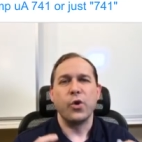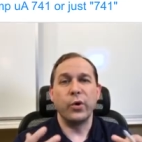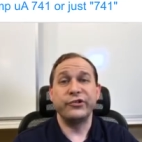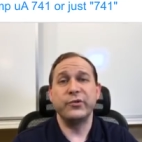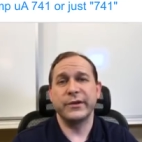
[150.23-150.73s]

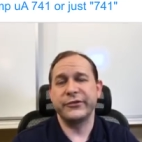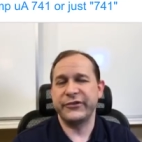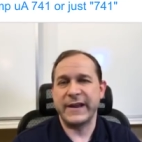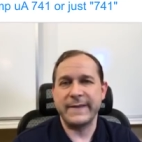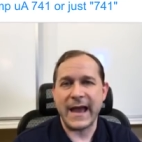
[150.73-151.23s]
Once you
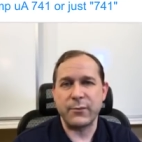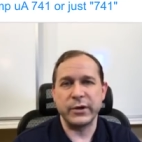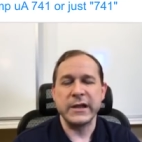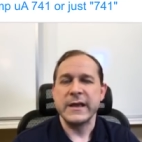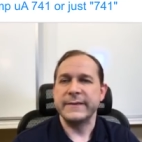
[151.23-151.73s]
understand that
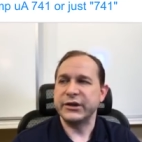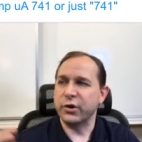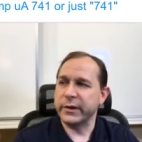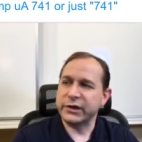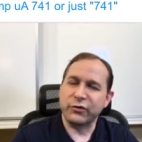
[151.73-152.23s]
one, then
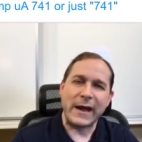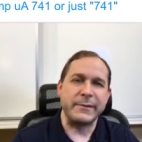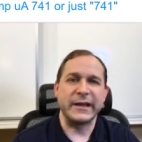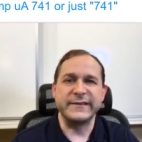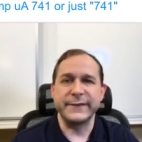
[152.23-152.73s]
going and
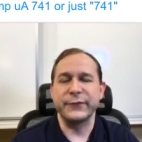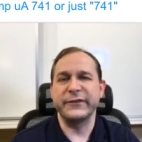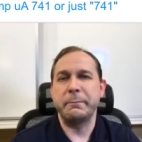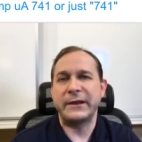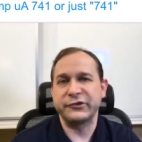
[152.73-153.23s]
grabbing a different
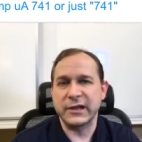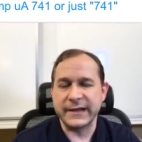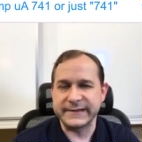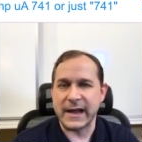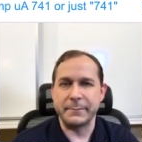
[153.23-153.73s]

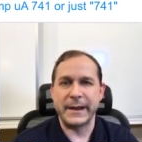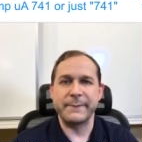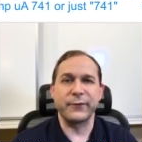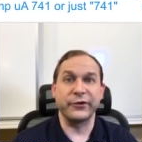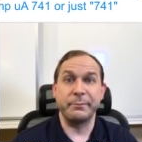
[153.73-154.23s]
specialized op
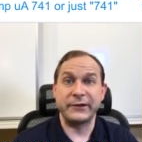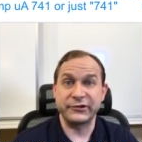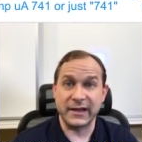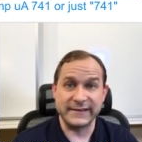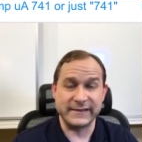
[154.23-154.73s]
amp for a
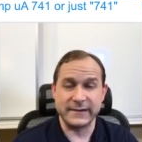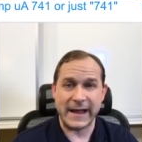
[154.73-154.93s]
specialized uh,